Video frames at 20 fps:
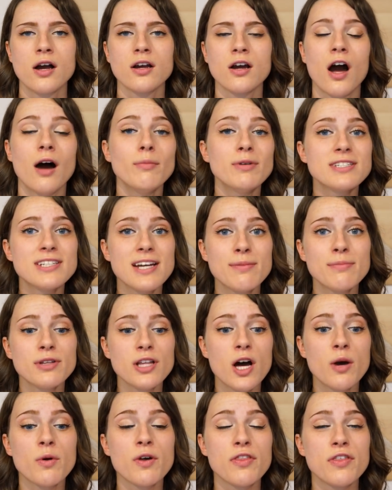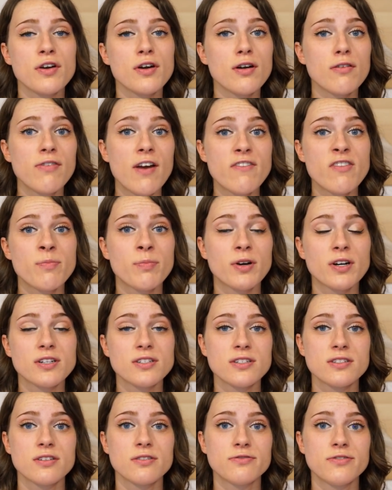Comment down below with your favorite
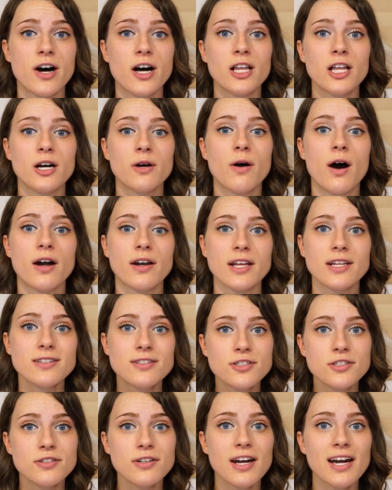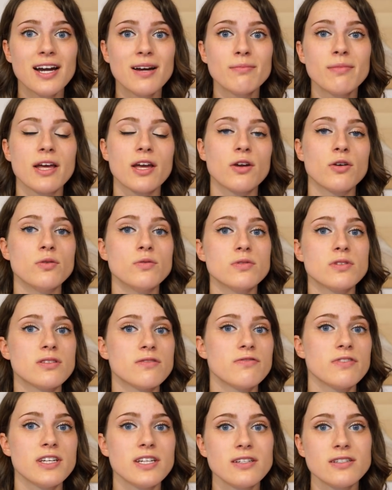person to follow on Instagram, like
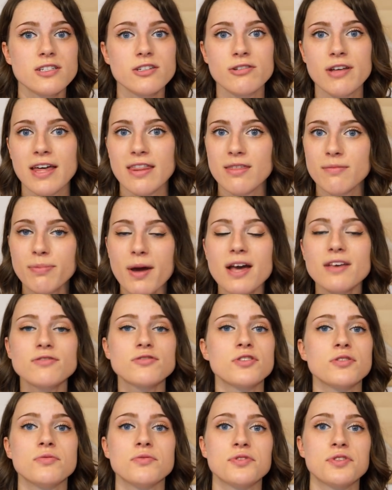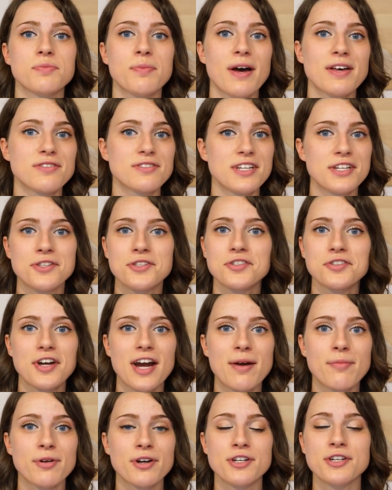whose feed do you like the best, who's the best
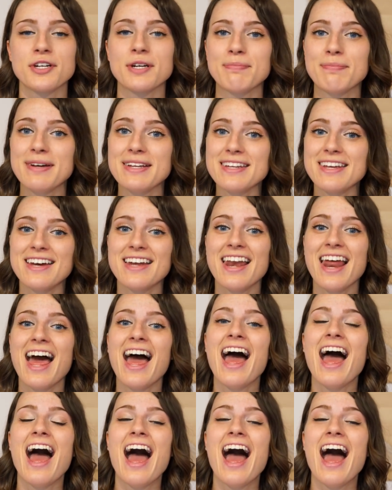Instagrammer in your opinion.